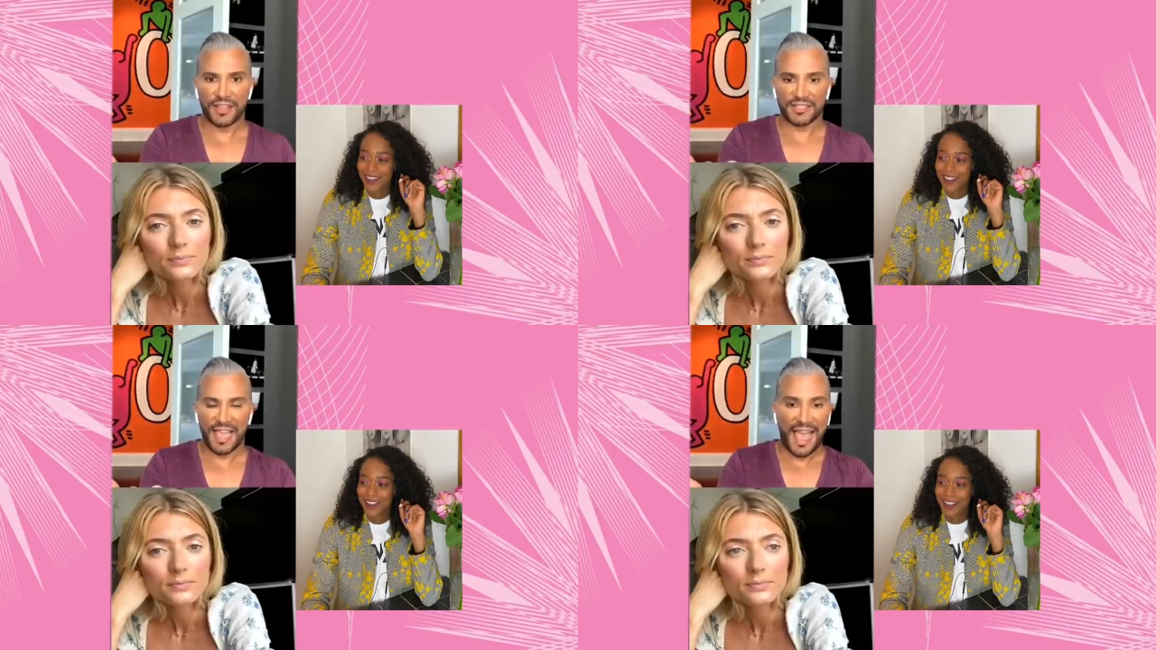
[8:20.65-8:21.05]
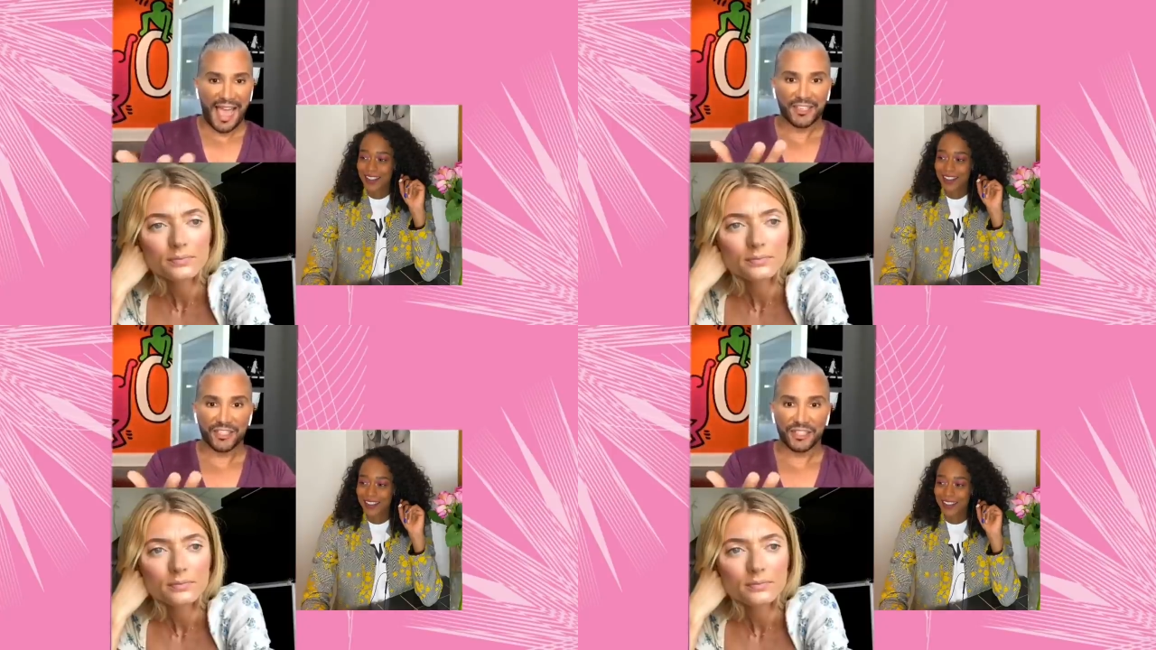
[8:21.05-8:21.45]

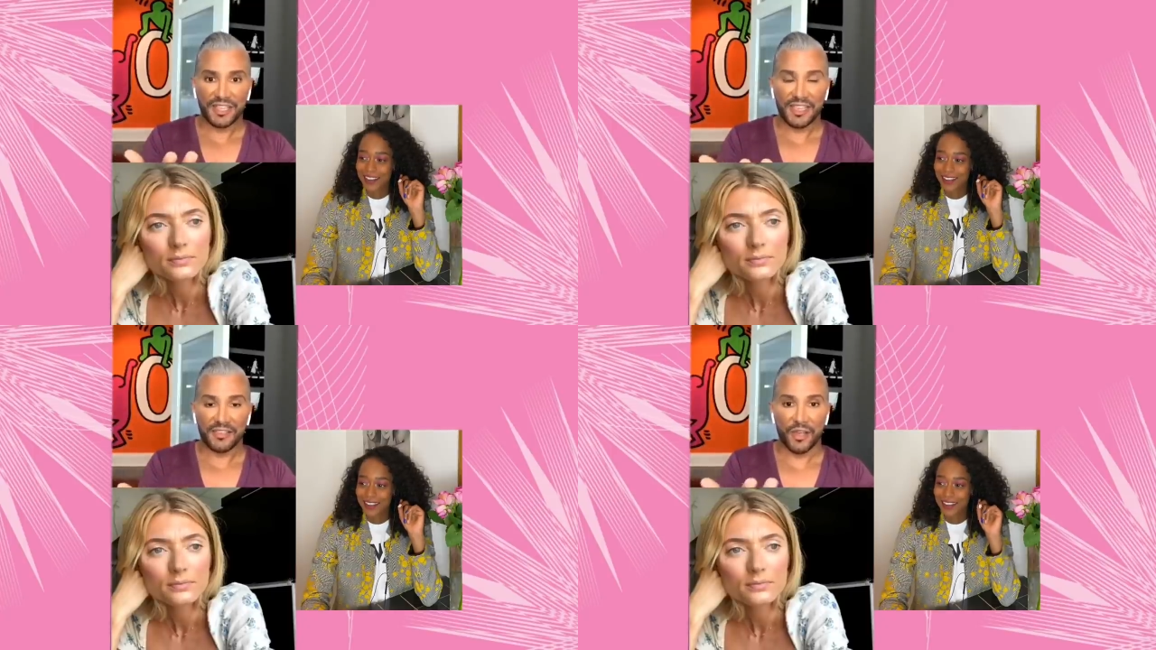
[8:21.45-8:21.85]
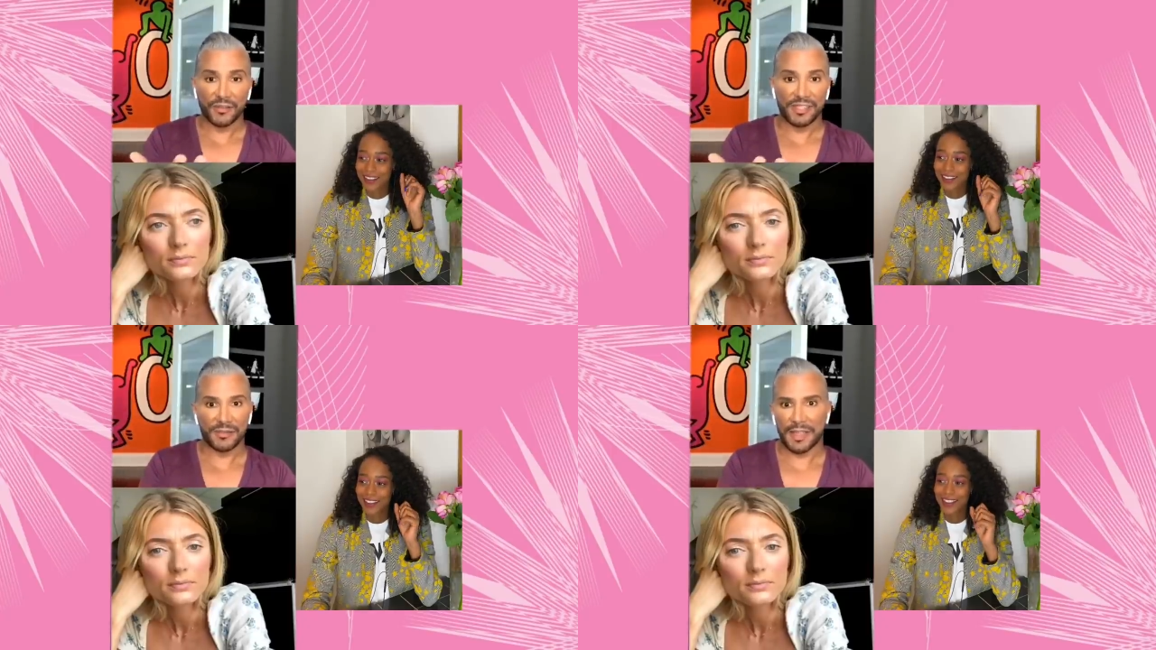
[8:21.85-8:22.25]
Speaker 1: actually go see with
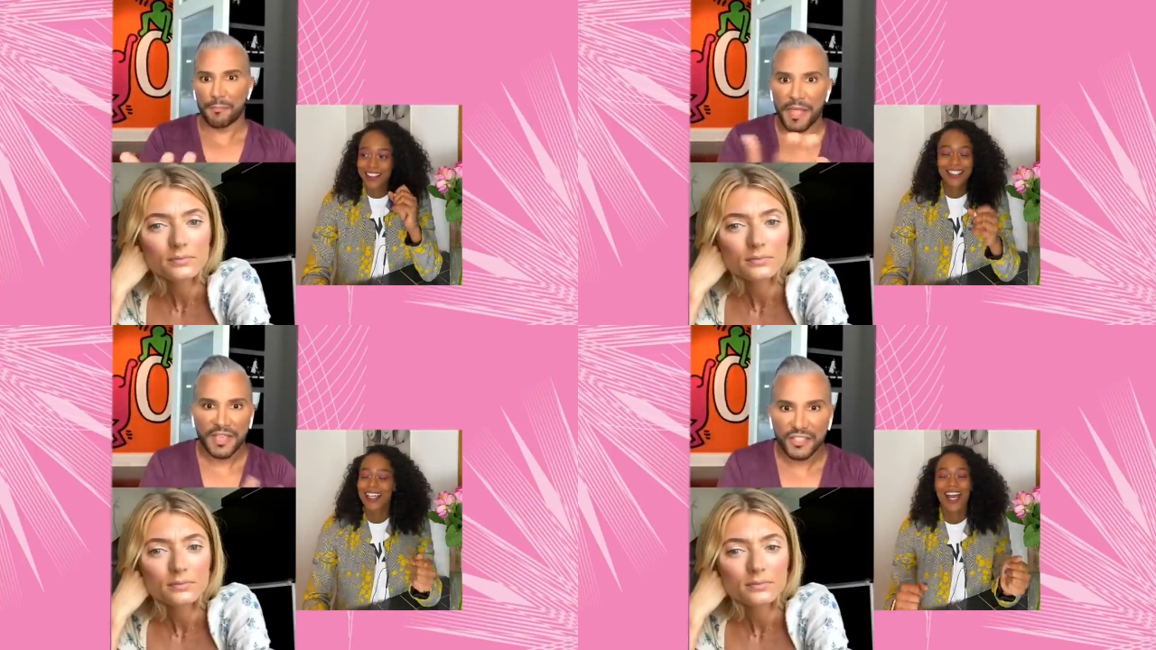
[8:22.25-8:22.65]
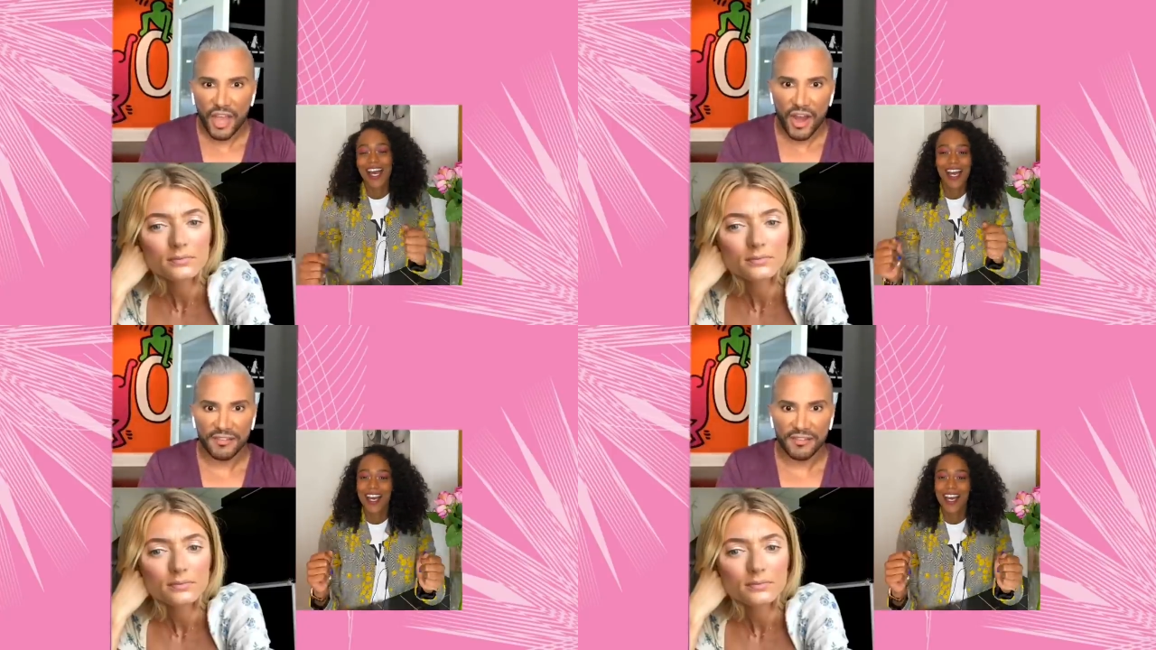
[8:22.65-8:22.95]
like Pink Tartan.